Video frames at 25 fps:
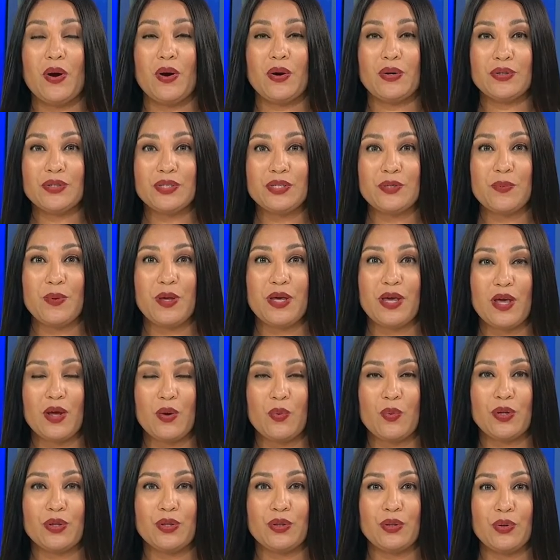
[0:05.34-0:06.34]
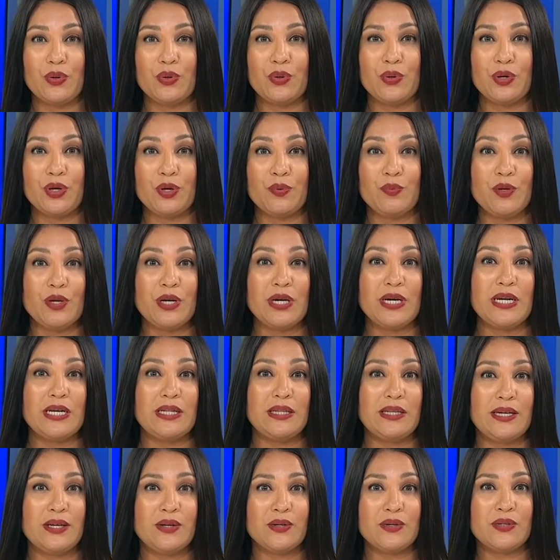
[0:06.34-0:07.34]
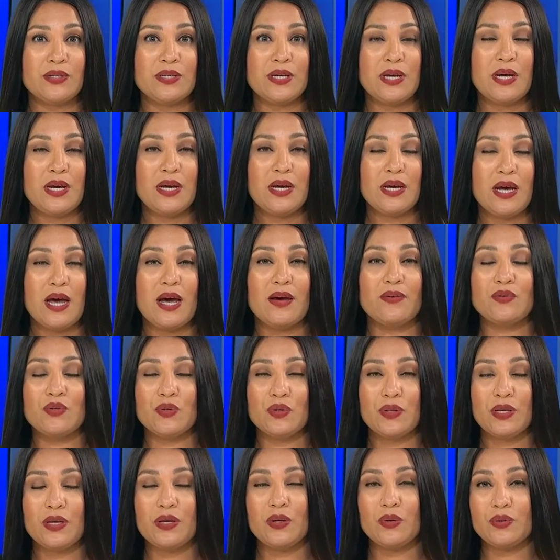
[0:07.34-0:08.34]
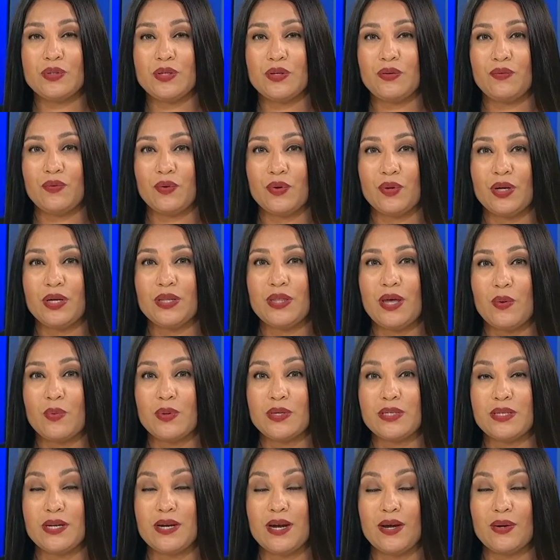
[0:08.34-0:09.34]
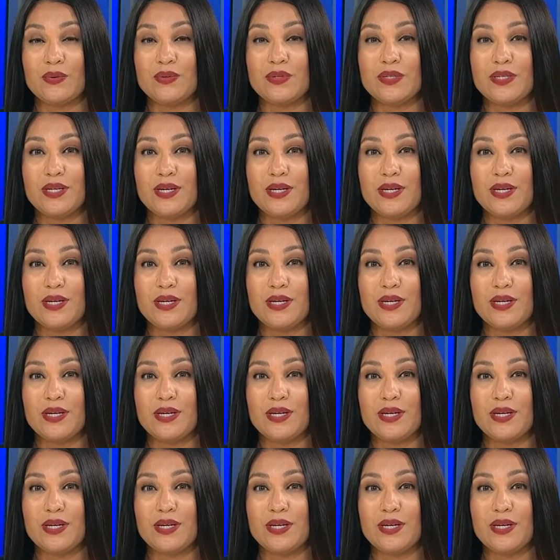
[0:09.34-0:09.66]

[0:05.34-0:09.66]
are speaking with local community leaders after the guilty verdict that was announced